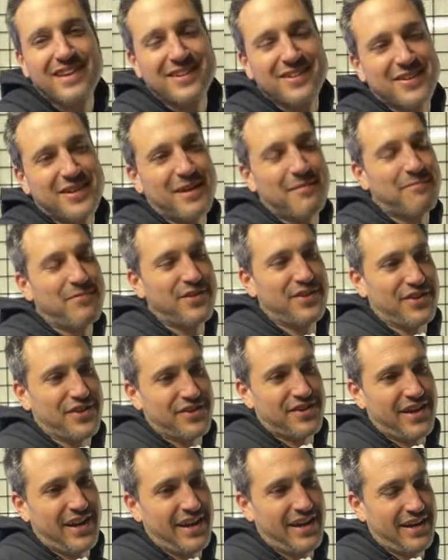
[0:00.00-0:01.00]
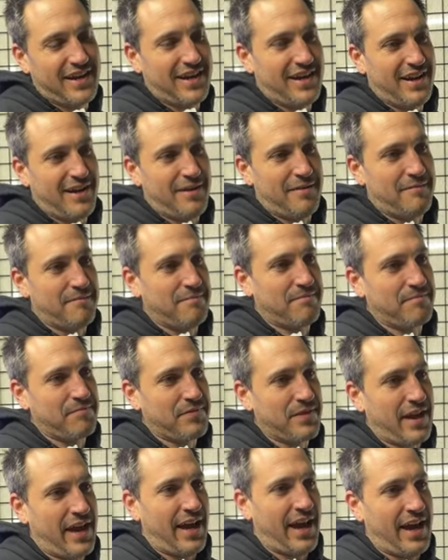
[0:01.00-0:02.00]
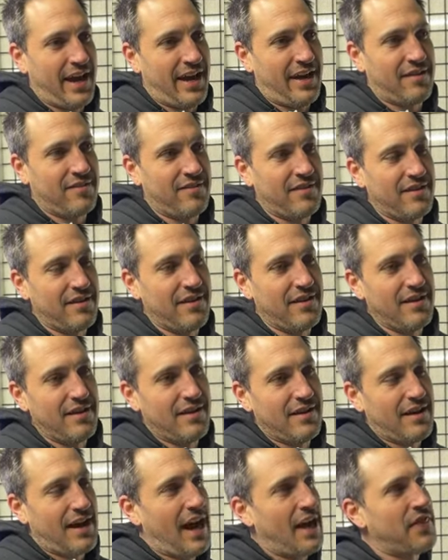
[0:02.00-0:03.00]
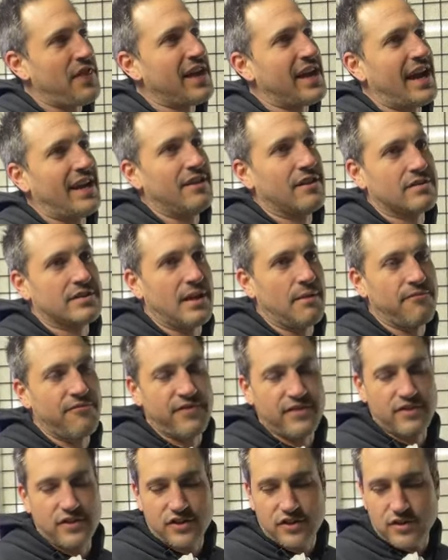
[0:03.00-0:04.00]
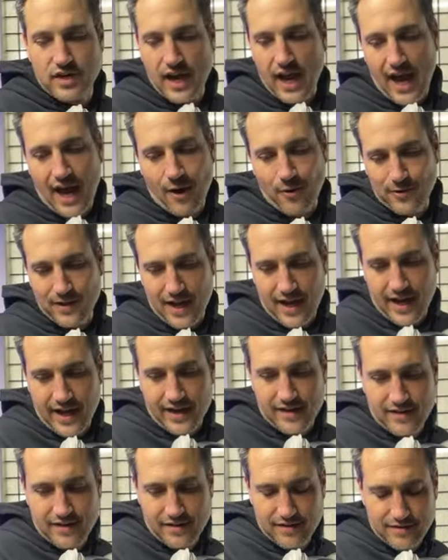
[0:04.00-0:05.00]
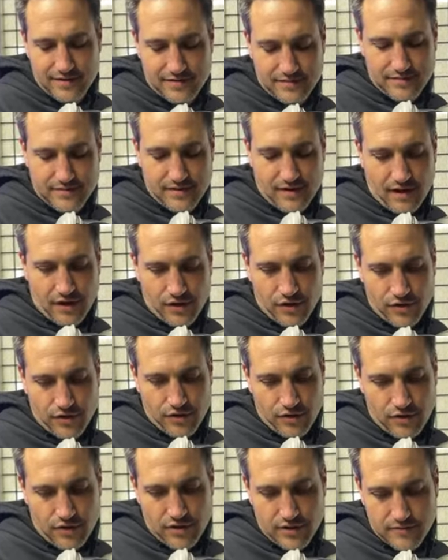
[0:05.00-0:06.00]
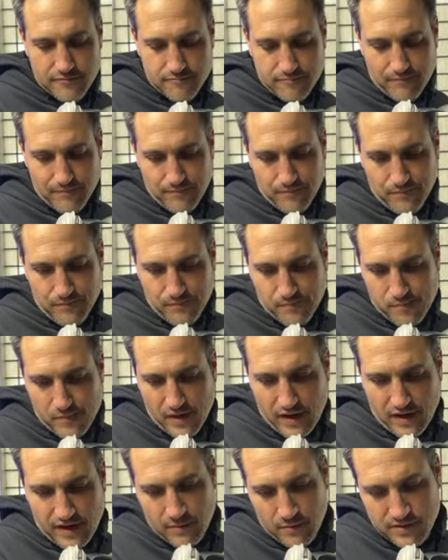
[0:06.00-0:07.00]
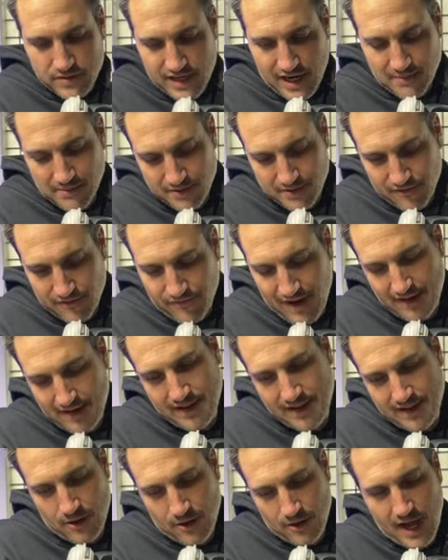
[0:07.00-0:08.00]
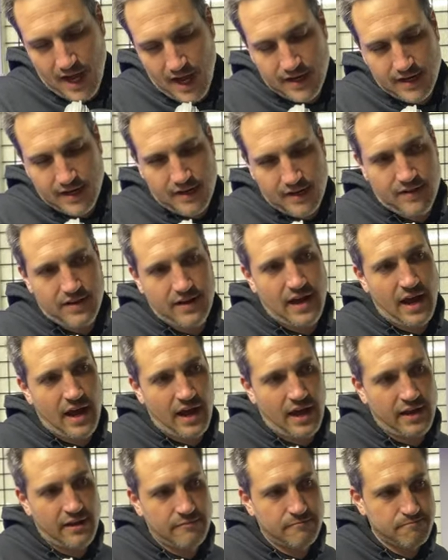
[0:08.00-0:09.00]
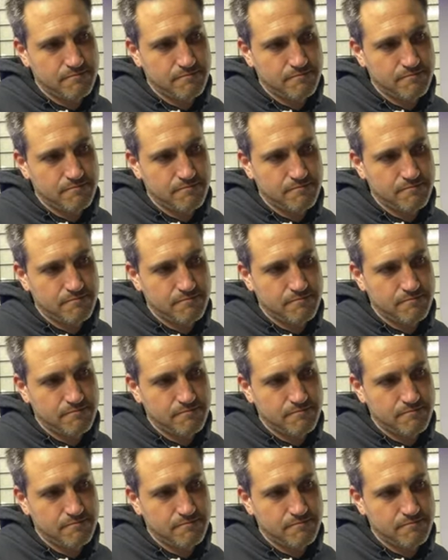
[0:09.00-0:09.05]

You can look up filigree, um, and I think I looked up filigree outline on Google and was able to find the outline, and then I